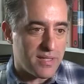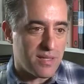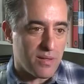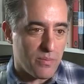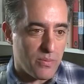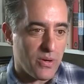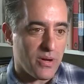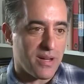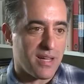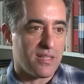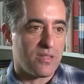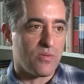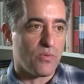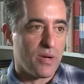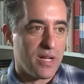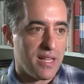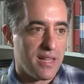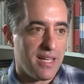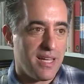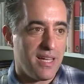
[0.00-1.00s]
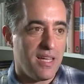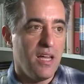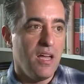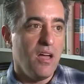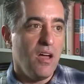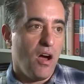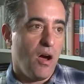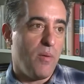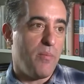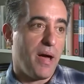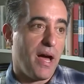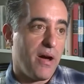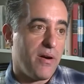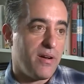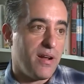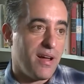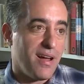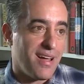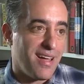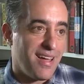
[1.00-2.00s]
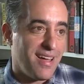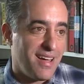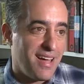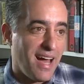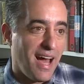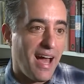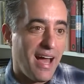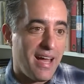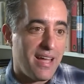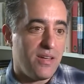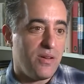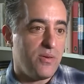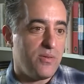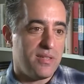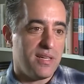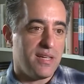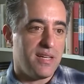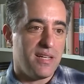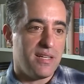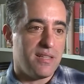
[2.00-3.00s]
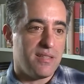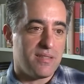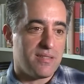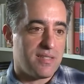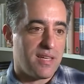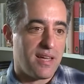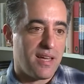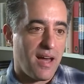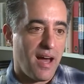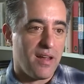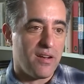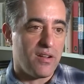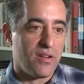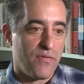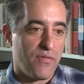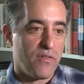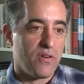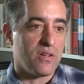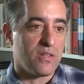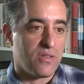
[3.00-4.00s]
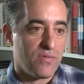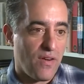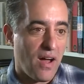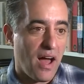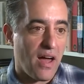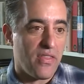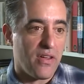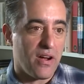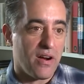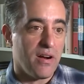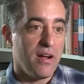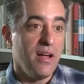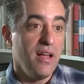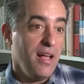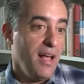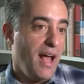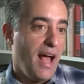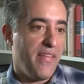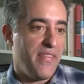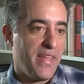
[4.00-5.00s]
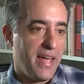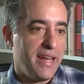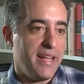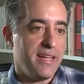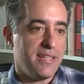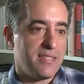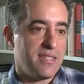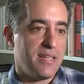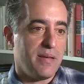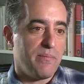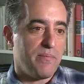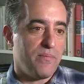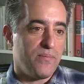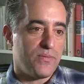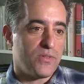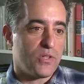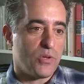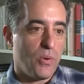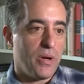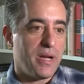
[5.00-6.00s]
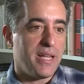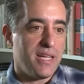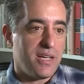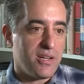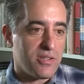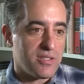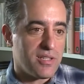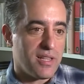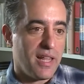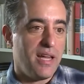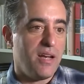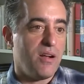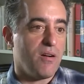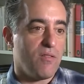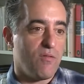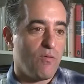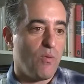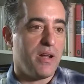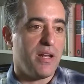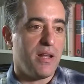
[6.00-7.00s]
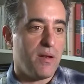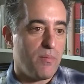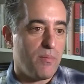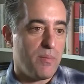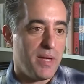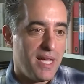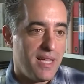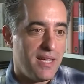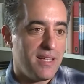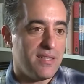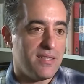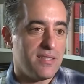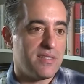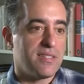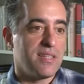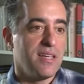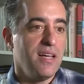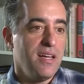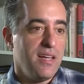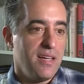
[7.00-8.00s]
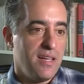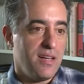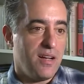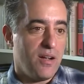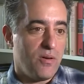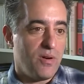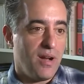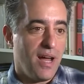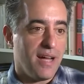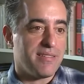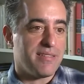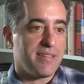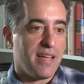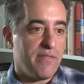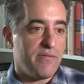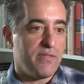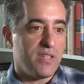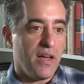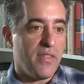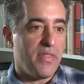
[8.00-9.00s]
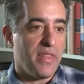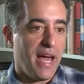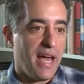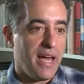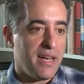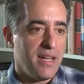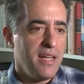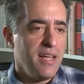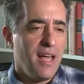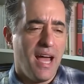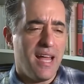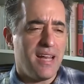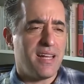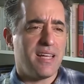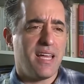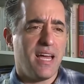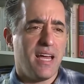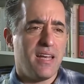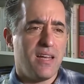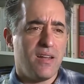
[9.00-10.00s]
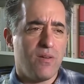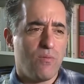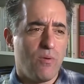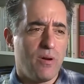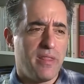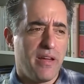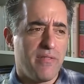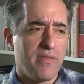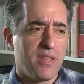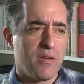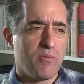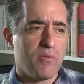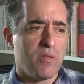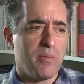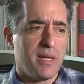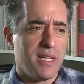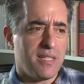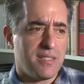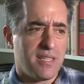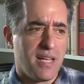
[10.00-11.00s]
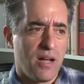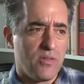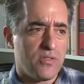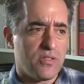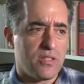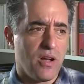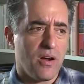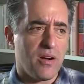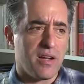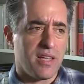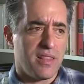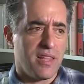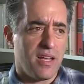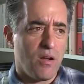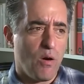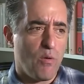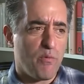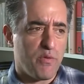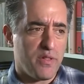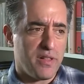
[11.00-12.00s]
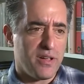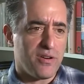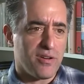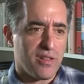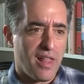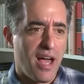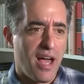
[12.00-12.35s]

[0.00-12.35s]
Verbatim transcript: is the book. It's really about a guy who didn't say Kaddish for his father, and that hits him 20 years later of what it means, you know, not to have done that. And again, with everything with me, it sounds dark, and then hopefully you're